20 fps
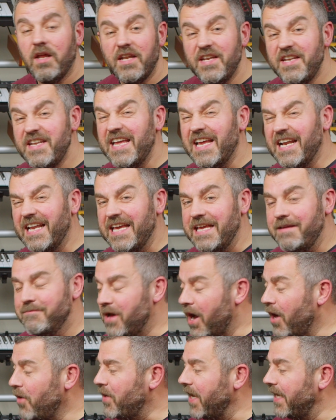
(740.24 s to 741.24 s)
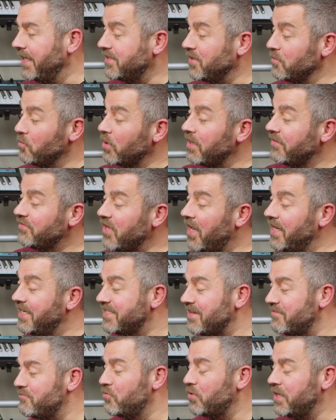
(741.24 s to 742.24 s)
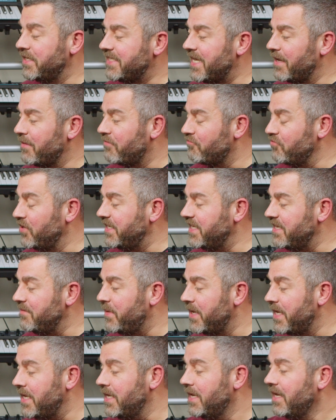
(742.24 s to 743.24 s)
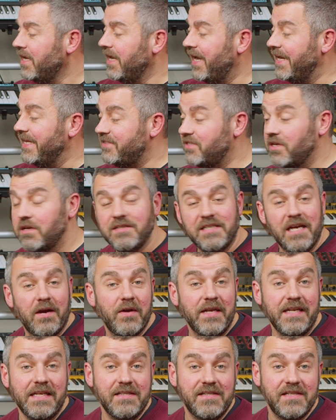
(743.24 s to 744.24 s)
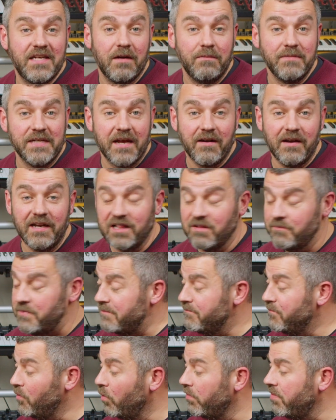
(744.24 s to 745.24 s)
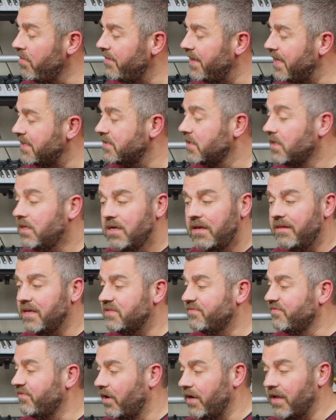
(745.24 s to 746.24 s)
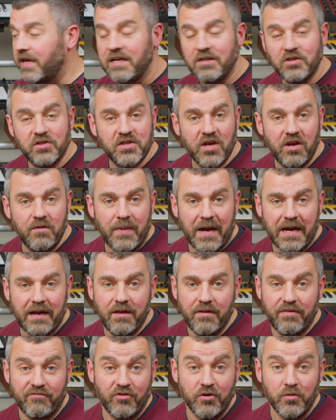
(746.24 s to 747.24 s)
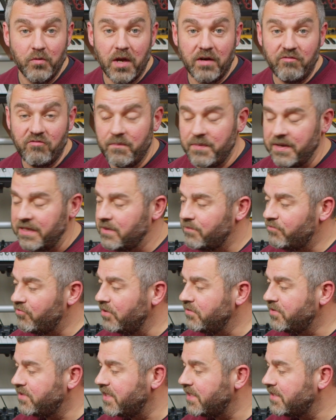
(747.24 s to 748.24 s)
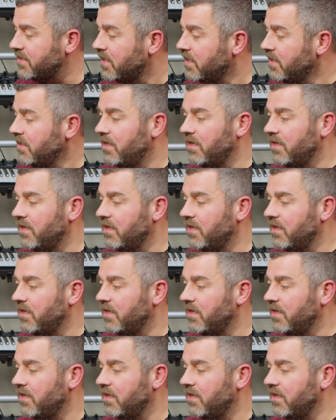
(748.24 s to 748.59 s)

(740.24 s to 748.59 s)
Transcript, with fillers: Nearly. Okay, so what I've done is I brought it down 3 dB, and it turns out it needs to come down a little bit more than that, and that's fine. I can just go back through and repeat the process.